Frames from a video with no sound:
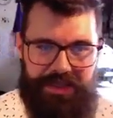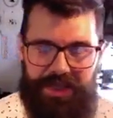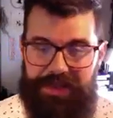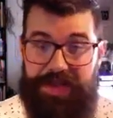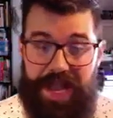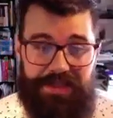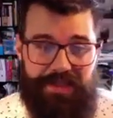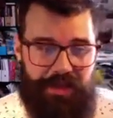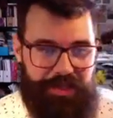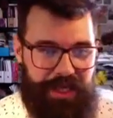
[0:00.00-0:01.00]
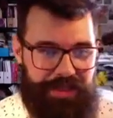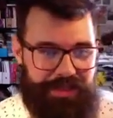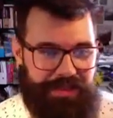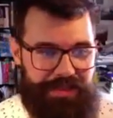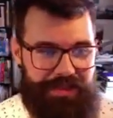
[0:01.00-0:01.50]
at the next
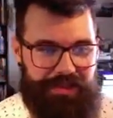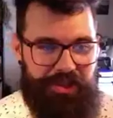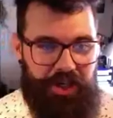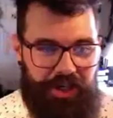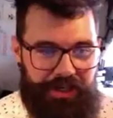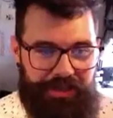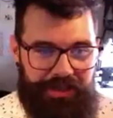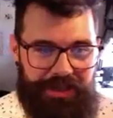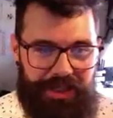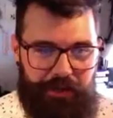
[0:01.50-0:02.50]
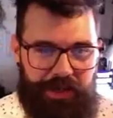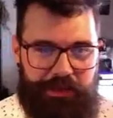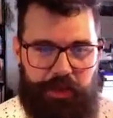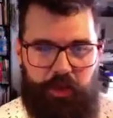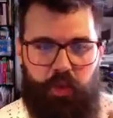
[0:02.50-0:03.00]
object, turn and
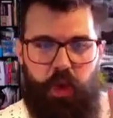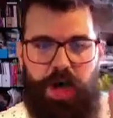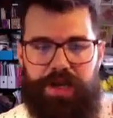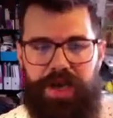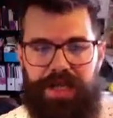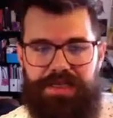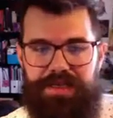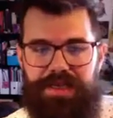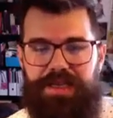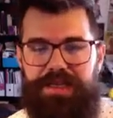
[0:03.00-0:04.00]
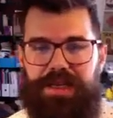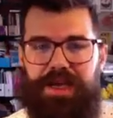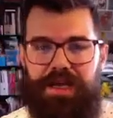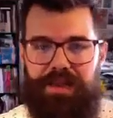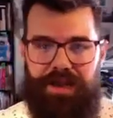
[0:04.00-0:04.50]
whisper one nice thing
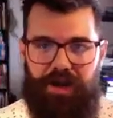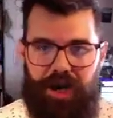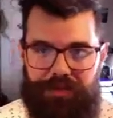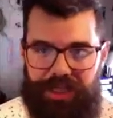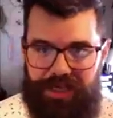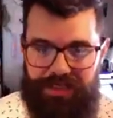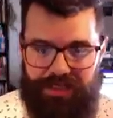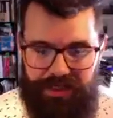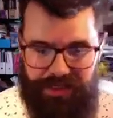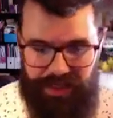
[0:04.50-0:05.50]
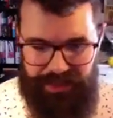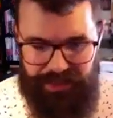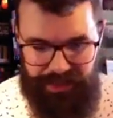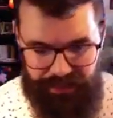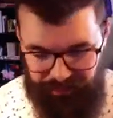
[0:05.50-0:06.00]
that object
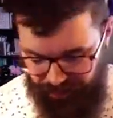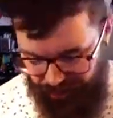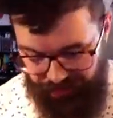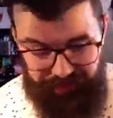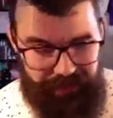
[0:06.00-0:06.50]
does for you.